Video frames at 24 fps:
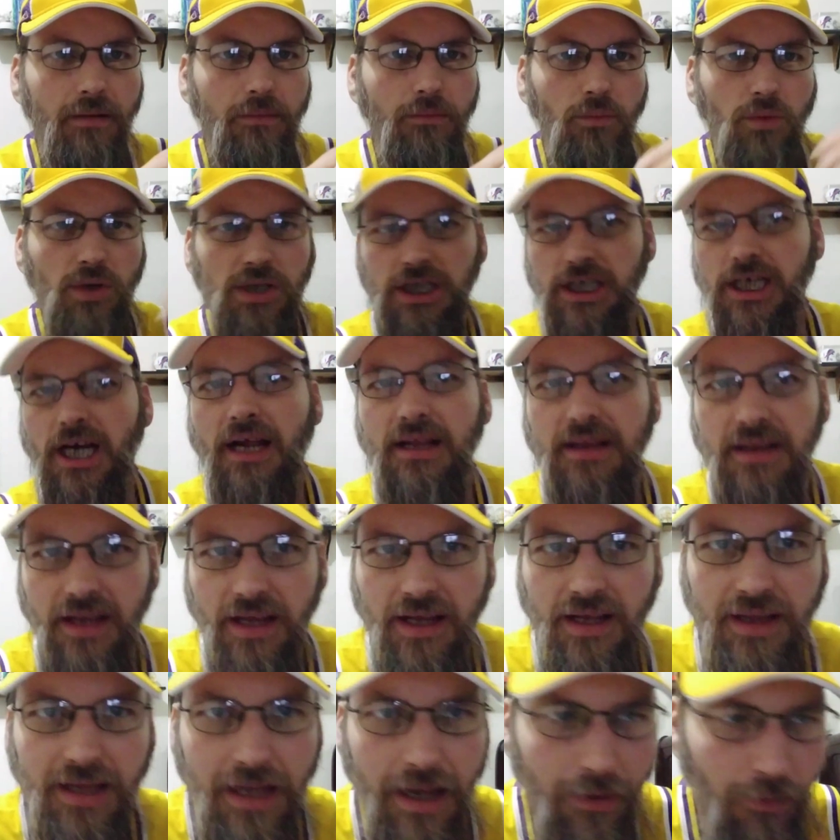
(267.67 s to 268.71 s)
which I
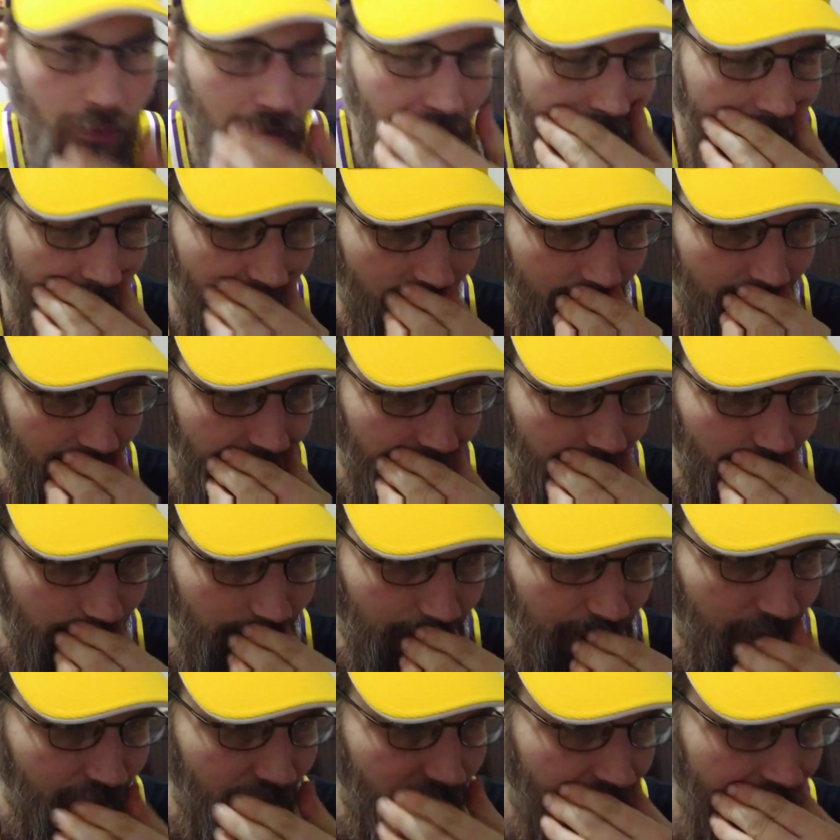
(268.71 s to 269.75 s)
think they will.
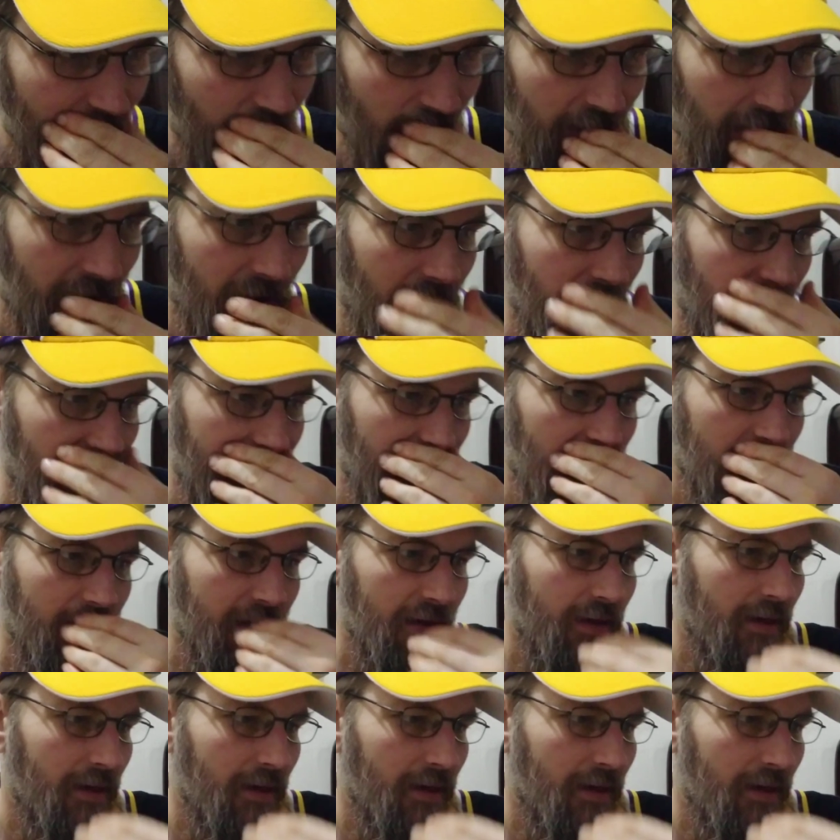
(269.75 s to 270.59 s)
And